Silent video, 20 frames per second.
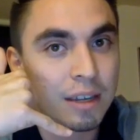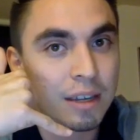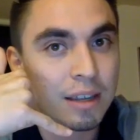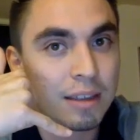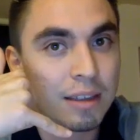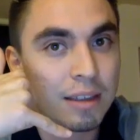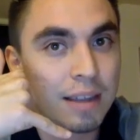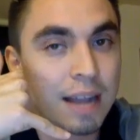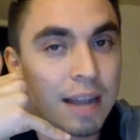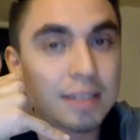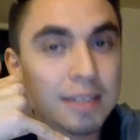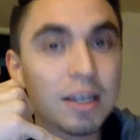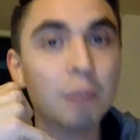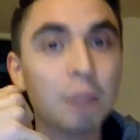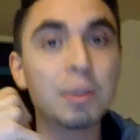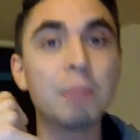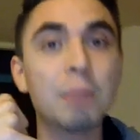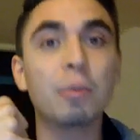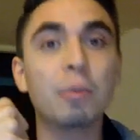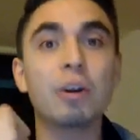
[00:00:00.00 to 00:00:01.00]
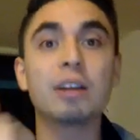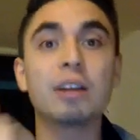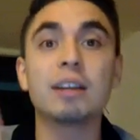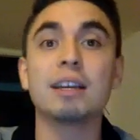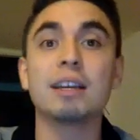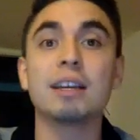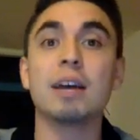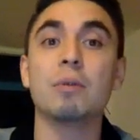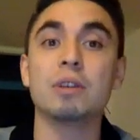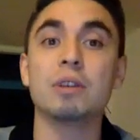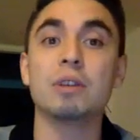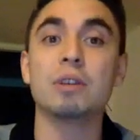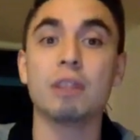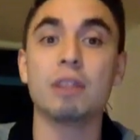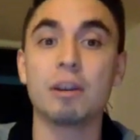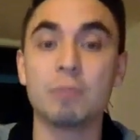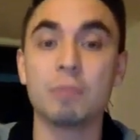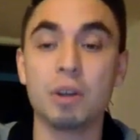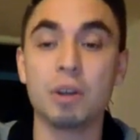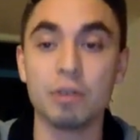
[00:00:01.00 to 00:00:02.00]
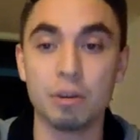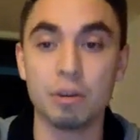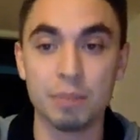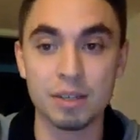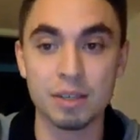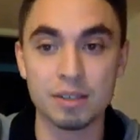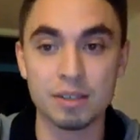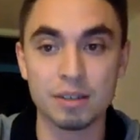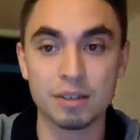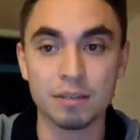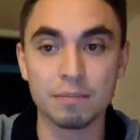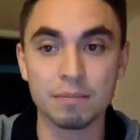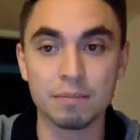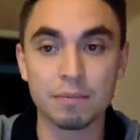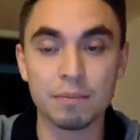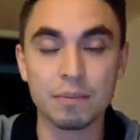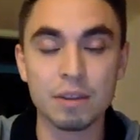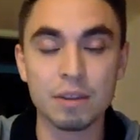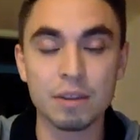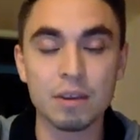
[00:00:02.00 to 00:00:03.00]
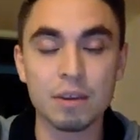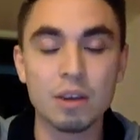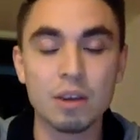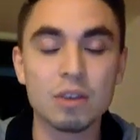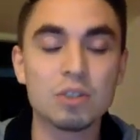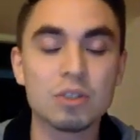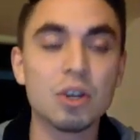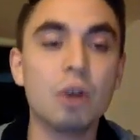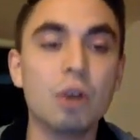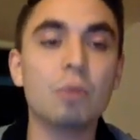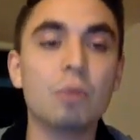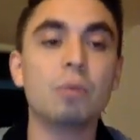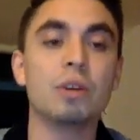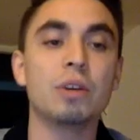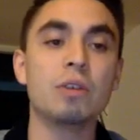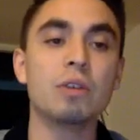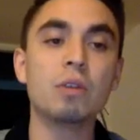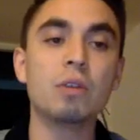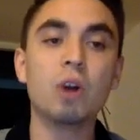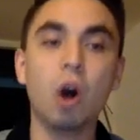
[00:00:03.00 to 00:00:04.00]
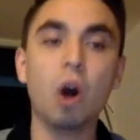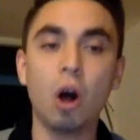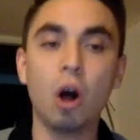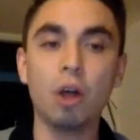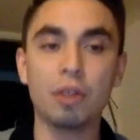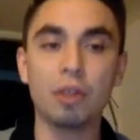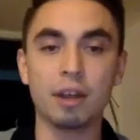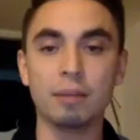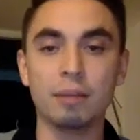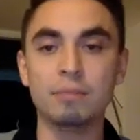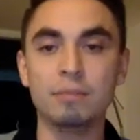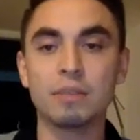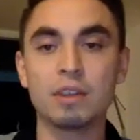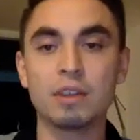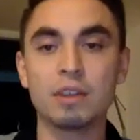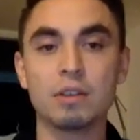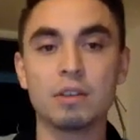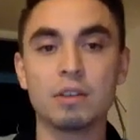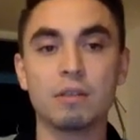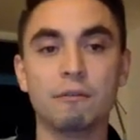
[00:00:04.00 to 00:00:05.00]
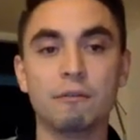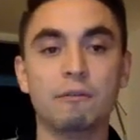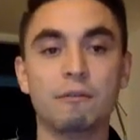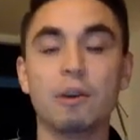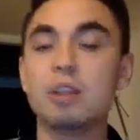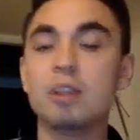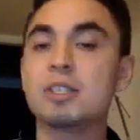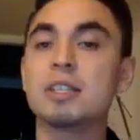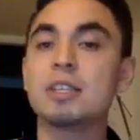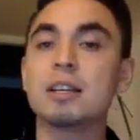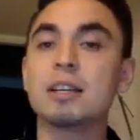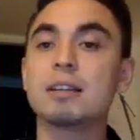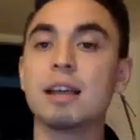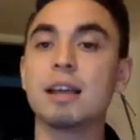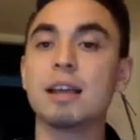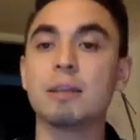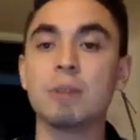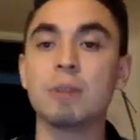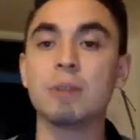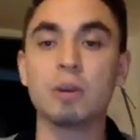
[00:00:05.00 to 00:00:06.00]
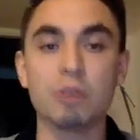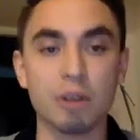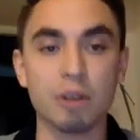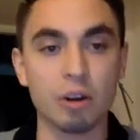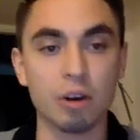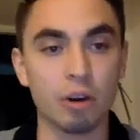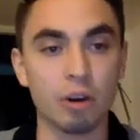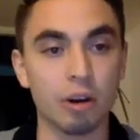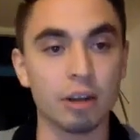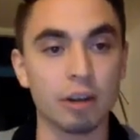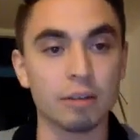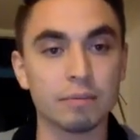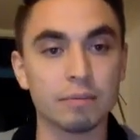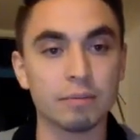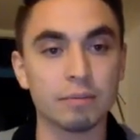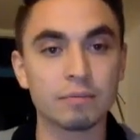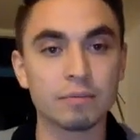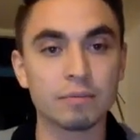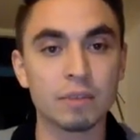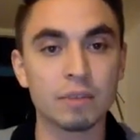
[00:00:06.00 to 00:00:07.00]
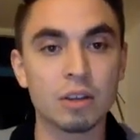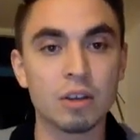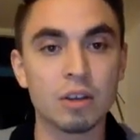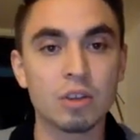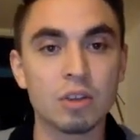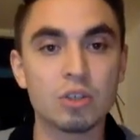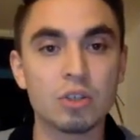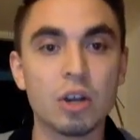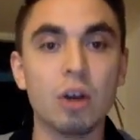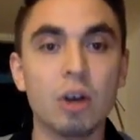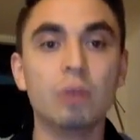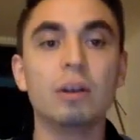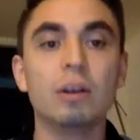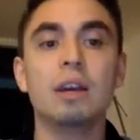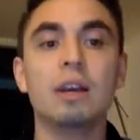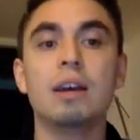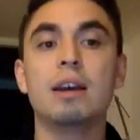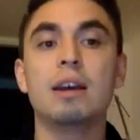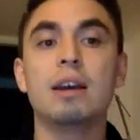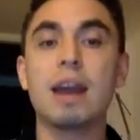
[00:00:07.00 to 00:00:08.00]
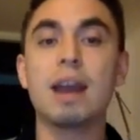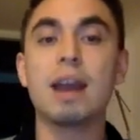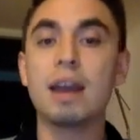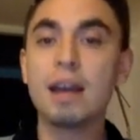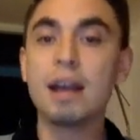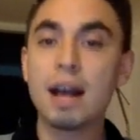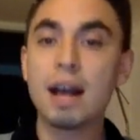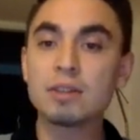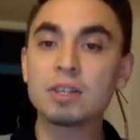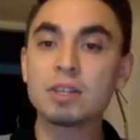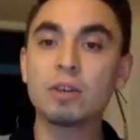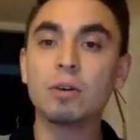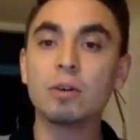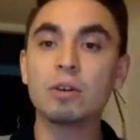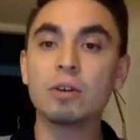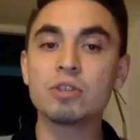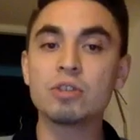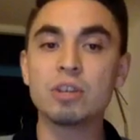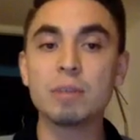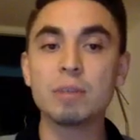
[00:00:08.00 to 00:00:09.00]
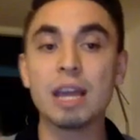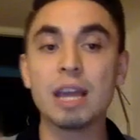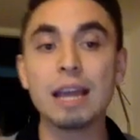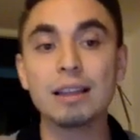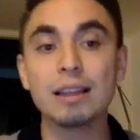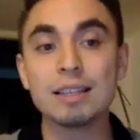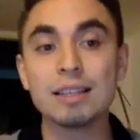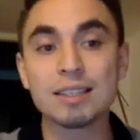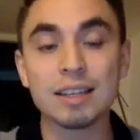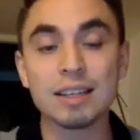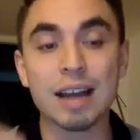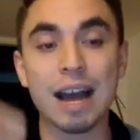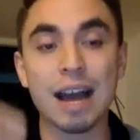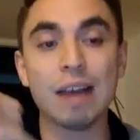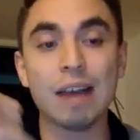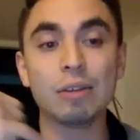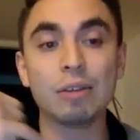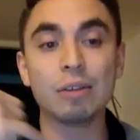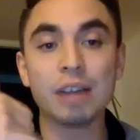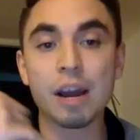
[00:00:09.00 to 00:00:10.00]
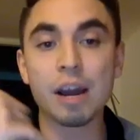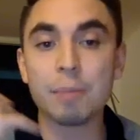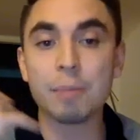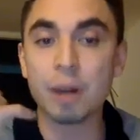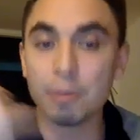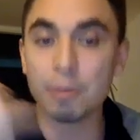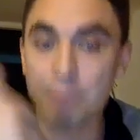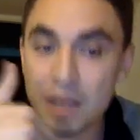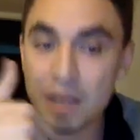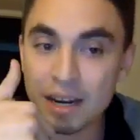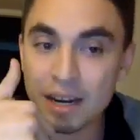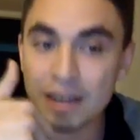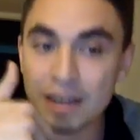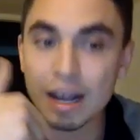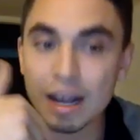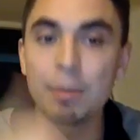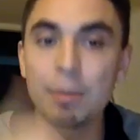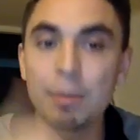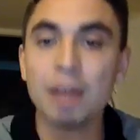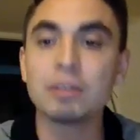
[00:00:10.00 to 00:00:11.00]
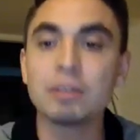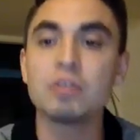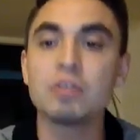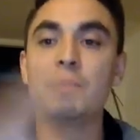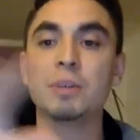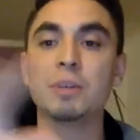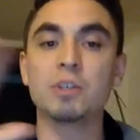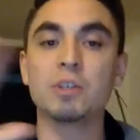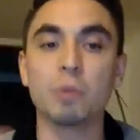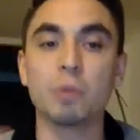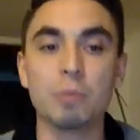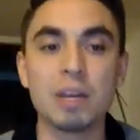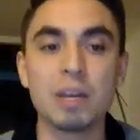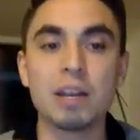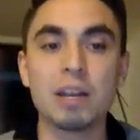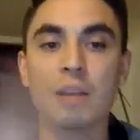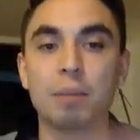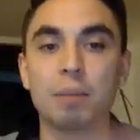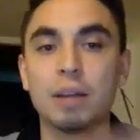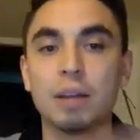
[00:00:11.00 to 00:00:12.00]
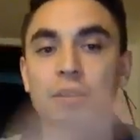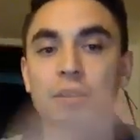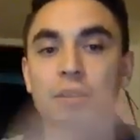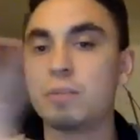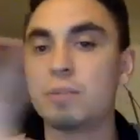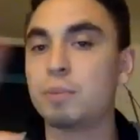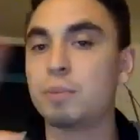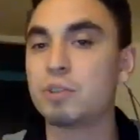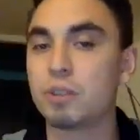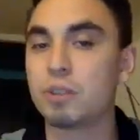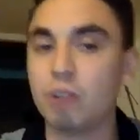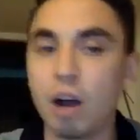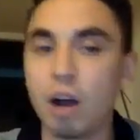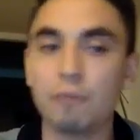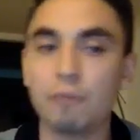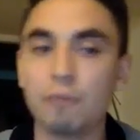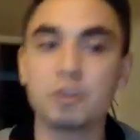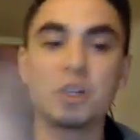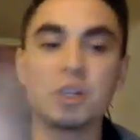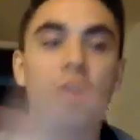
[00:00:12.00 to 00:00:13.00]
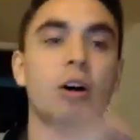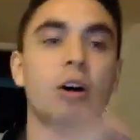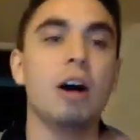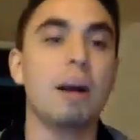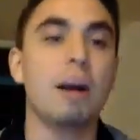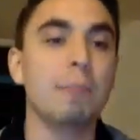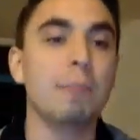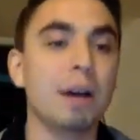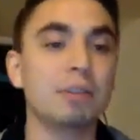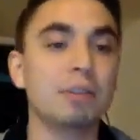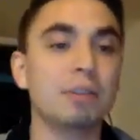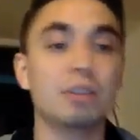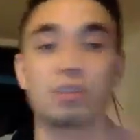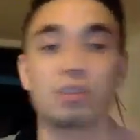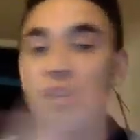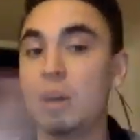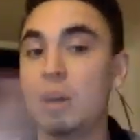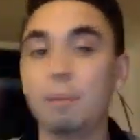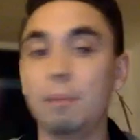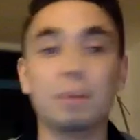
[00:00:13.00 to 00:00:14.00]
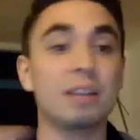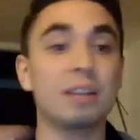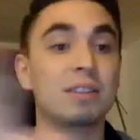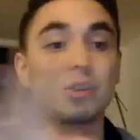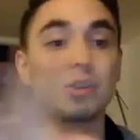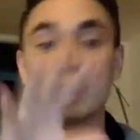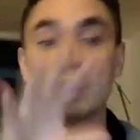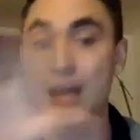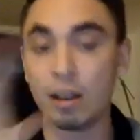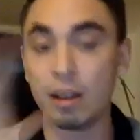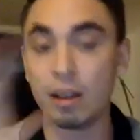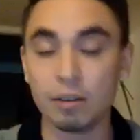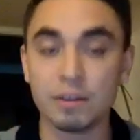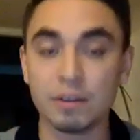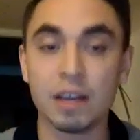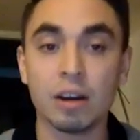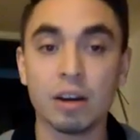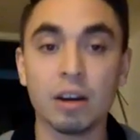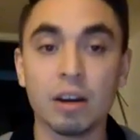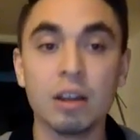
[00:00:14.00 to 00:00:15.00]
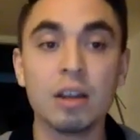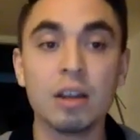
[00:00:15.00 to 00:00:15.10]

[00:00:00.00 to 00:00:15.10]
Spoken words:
That's how people are going to get when you let them know you're busy. So when you call them, first thing is let them know you're in a hurry. So, hey, how's it going, Jimmy? Hey, listen, I only got about a minute. I'm about to jump into a meeting. I'm about to jump into a conference call. I'm about to jump into an elevator.